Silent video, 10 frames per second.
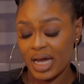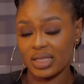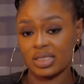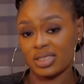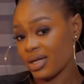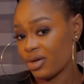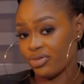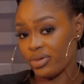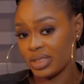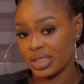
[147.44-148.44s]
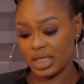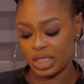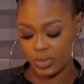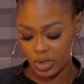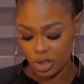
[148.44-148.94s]
And the second reason
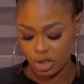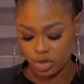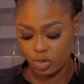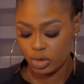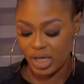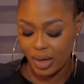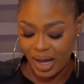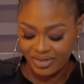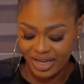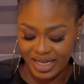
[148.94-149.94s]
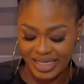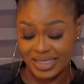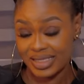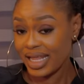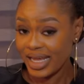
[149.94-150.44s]
is because you now have like a
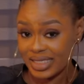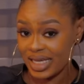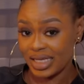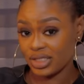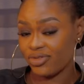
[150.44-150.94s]
slight hint